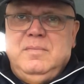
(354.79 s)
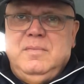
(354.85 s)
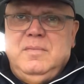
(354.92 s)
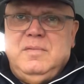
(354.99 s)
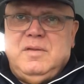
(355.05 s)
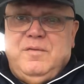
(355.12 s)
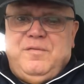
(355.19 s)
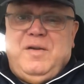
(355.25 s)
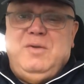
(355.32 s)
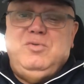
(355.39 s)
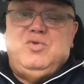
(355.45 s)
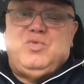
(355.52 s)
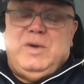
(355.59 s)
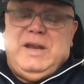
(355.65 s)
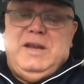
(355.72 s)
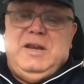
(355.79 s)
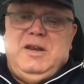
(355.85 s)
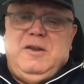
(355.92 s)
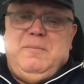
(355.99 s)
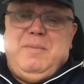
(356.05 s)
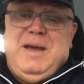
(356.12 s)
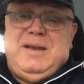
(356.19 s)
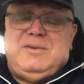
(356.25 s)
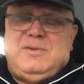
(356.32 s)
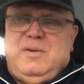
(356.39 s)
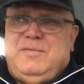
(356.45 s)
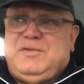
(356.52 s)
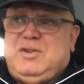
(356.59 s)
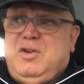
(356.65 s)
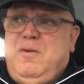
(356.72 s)
the phone's ringing in the back. So
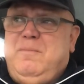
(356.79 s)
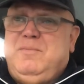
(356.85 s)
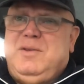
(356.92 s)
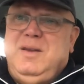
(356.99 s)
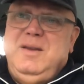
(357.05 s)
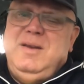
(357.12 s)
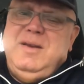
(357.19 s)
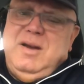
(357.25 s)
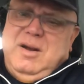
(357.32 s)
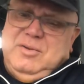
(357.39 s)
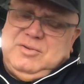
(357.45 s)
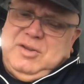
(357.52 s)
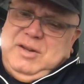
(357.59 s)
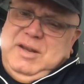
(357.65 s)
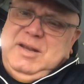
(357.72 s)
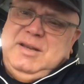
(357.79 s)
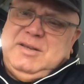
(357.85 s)
I've stopped, answered it.